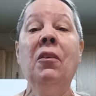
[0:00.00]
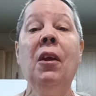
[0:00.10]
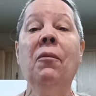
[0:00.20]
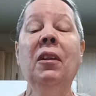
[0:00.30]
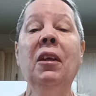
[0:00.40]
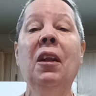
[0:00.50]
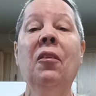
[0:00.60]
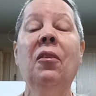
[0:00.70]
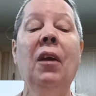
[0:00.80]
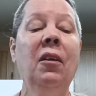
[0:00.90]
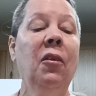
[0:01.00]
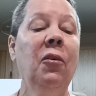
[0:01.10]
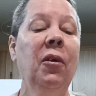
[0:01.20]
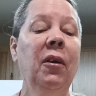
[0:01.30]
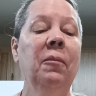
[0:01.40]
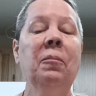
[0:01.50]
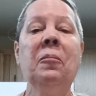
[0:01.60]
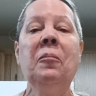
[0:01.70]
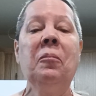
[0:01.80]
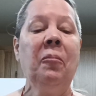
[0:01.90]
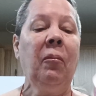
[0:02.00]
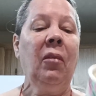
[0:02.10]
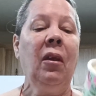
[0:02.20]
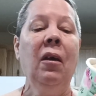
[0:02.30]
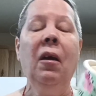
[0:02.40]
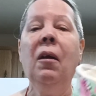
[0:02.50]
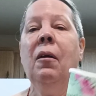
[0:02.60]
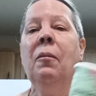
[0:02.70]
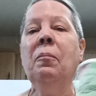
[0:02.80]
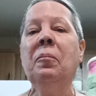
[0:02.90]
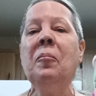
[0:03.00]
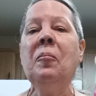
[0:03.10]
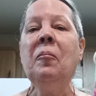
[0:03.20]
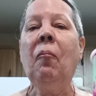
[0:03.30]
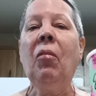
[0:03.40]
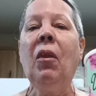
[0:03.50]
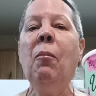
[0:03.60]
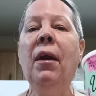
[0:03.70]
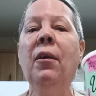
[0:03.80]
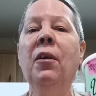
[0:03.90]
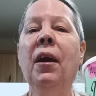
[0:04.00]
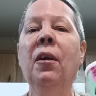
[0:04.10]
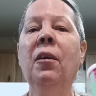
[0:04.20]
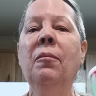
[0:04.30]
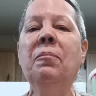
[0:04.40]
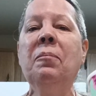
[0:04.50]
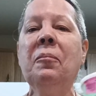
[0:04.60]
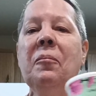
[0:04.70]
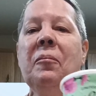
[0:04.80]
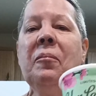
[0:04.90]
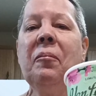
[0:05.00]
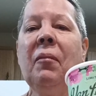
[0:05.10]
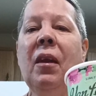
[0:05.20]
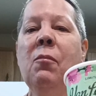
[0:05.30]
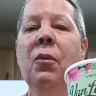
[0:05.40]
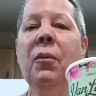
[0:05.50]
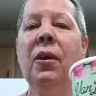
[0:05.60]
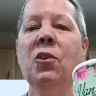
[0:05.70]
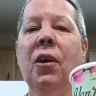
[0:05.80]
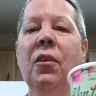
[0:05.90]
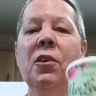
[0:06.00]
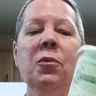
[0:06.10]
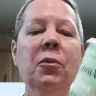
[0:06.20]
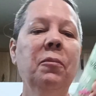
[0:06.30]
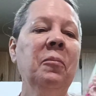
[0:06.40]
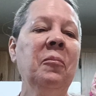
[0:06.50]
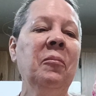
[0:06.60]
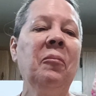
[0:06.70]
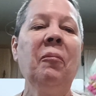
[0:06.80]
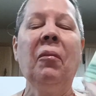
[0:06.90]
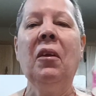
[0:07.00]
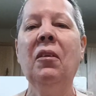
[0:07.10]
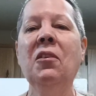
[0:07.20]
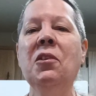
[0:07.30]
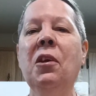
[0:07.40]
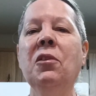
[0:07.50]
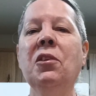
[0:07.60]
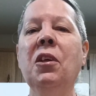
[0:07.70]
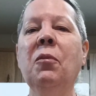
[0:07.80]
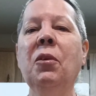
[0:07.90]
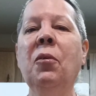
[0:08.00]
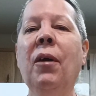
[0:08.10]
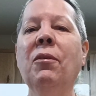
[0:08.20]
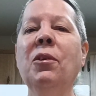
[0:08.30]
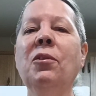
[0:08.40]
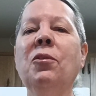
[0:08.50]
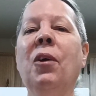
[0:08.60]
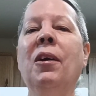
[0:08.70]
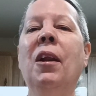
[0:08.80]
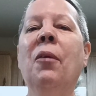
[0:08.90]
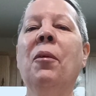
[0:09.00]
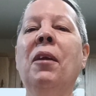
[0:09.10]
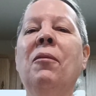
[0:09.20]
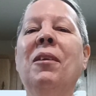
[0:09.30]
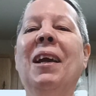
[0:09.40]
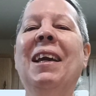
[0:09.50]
definitely another hit. Um, Matter Hatter and Maria, try this one. It's a huge tea when you haven't tried. Now we're even,